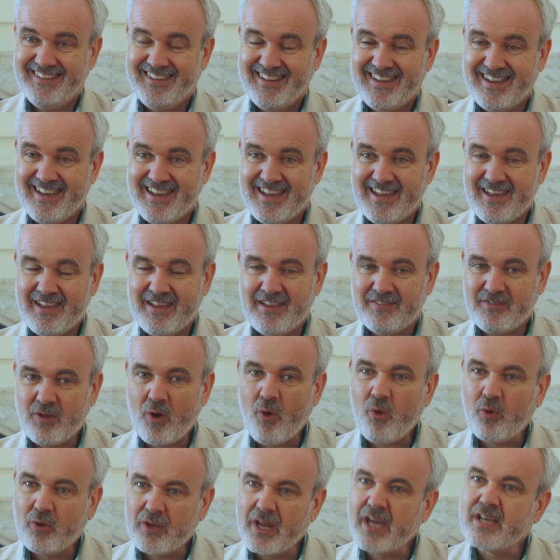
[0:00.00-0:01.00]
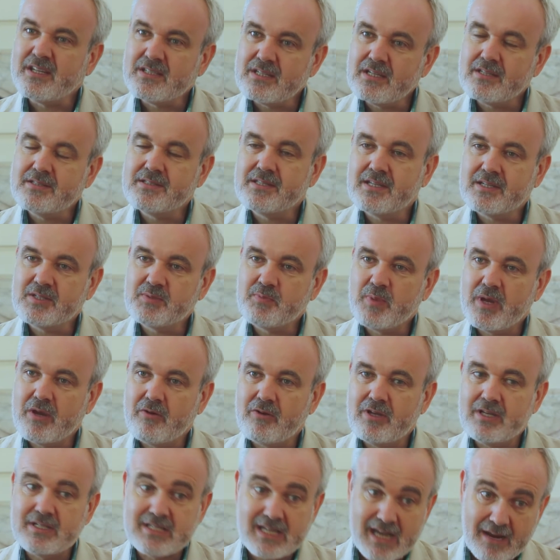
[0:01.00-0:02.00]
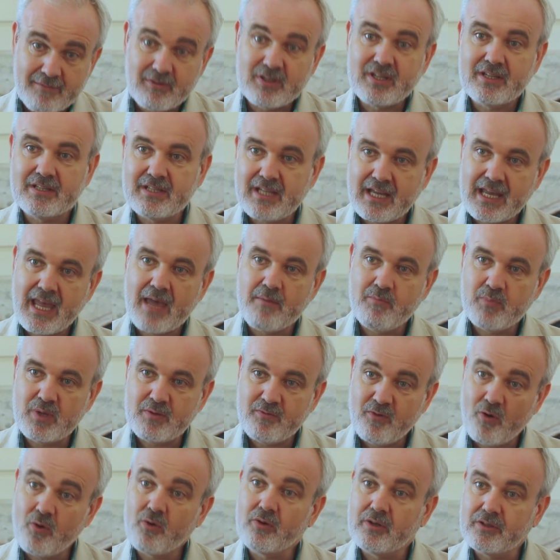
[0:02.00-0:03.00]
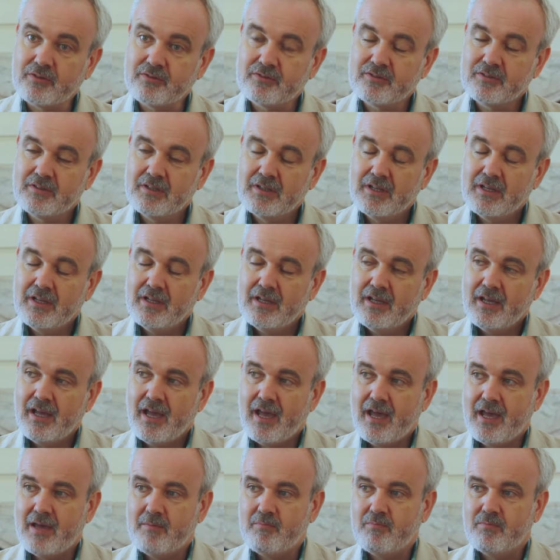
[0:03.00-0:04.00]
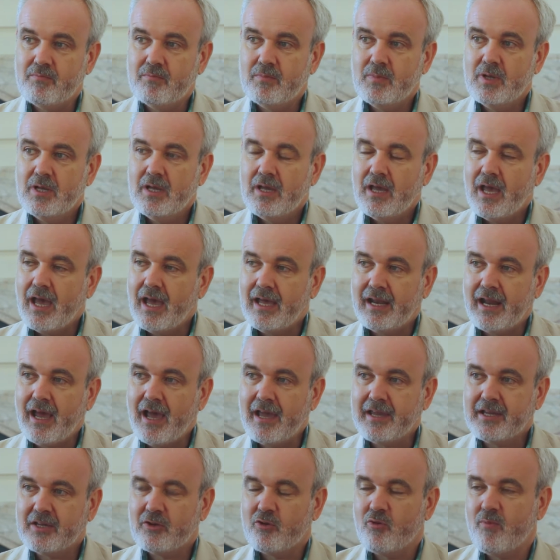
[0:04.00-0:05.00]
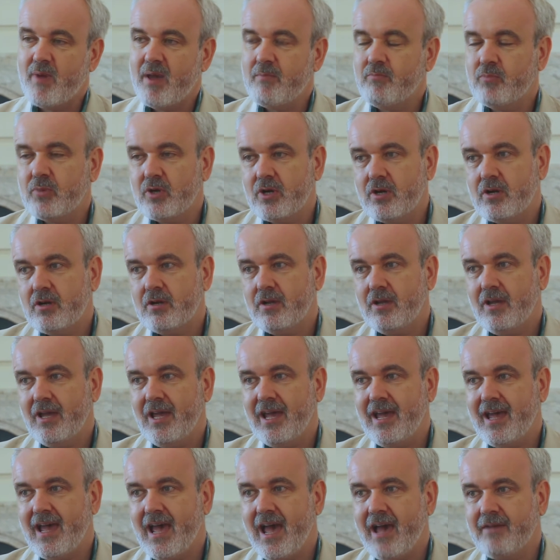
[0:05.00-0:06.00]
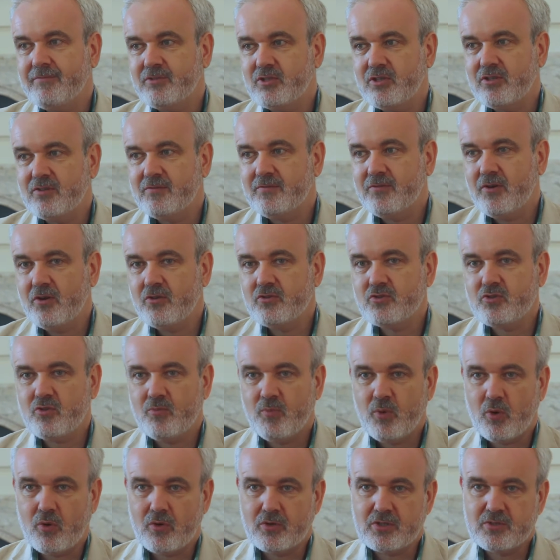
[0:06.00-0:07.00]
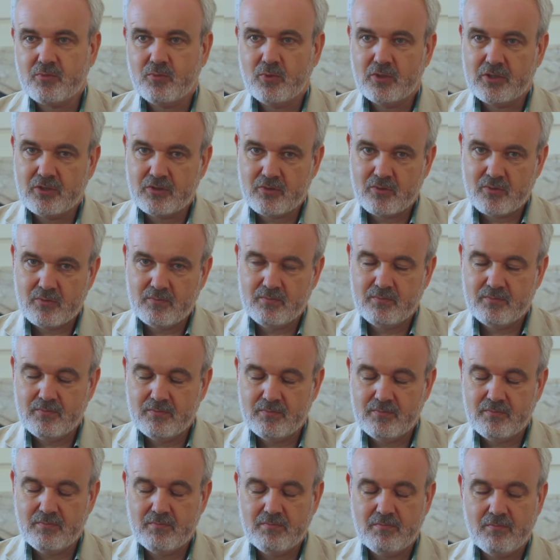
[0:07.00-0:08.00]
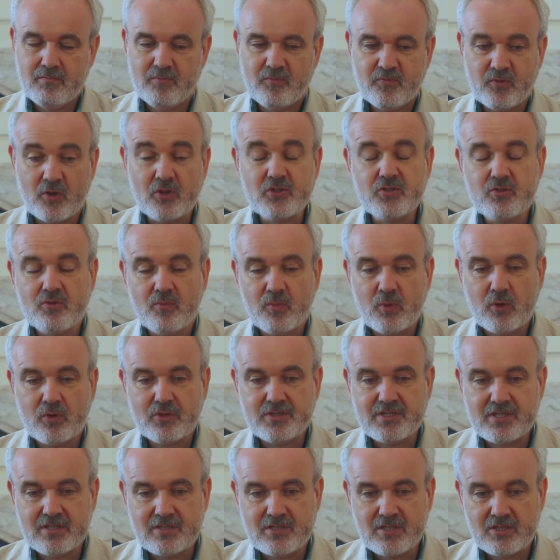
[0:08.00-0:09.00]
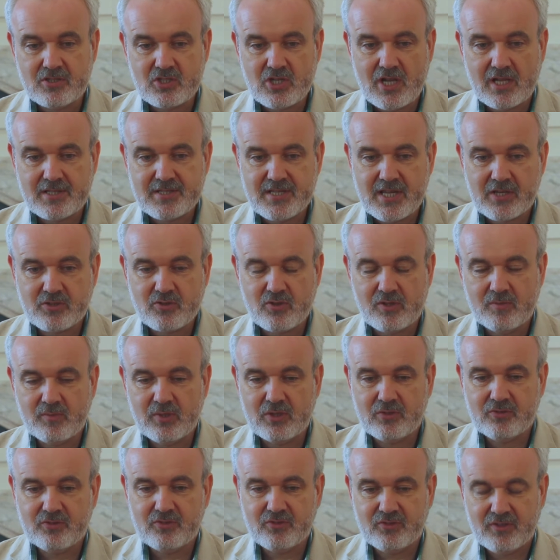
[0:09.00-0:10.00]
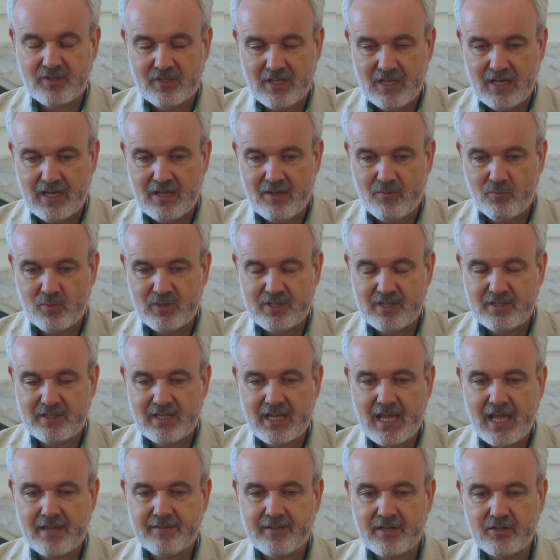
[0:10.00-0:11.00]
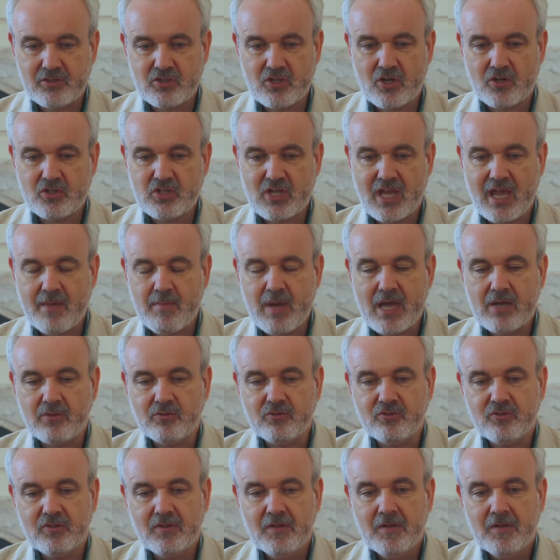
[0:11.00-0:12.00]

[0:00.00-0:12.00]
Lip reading: the whole 1906 period and everything that came before it. And I can remember after the Ferns report, one of the first reports into child sexual abuse within the Catholic Church came out.